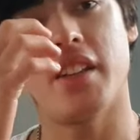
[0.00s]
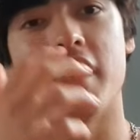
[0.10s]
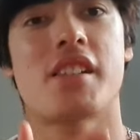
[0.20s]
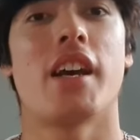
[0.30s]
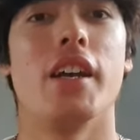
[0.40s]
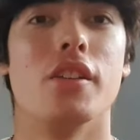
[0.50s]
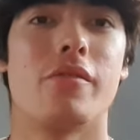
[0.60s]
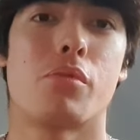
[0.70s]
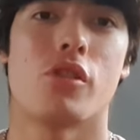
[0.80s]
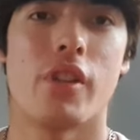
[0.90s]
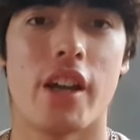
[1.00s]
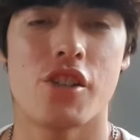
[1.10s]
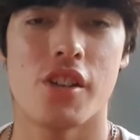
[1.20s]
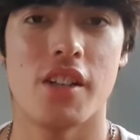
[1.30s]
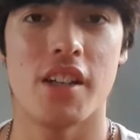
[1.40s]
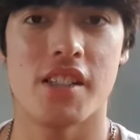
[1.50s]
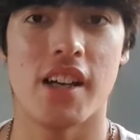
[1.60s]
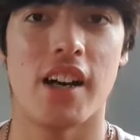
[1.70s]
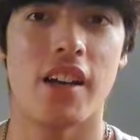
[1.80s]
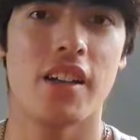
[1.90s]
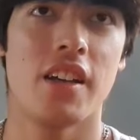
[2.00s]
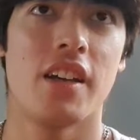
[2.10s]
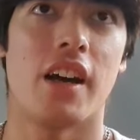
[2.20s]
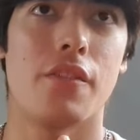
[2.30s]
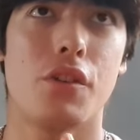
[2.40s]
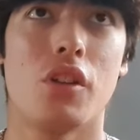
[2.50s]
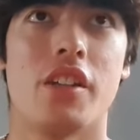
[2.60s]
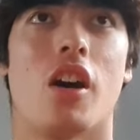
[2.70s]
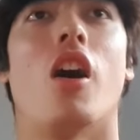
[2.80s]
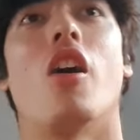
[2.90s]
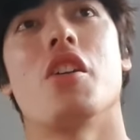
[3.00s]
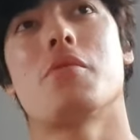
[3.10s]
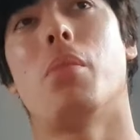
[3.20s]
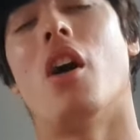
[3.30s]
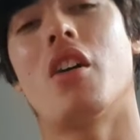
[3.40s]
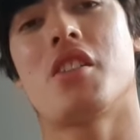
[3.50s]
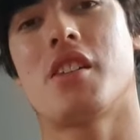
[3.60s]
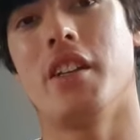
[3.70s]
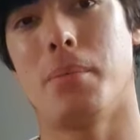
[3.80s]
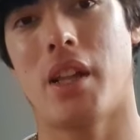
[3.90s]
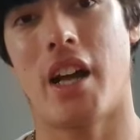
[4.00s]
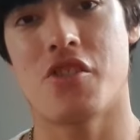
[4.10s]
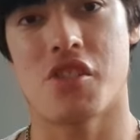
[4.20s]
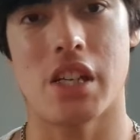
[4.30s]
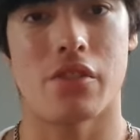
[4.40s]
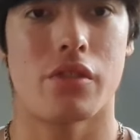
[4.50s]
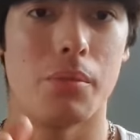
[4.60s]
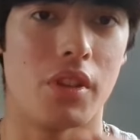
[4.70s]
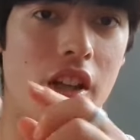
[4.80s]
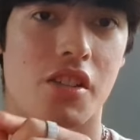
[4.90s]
this kind of progression is that I feel like the hardest parts in the planche is either from the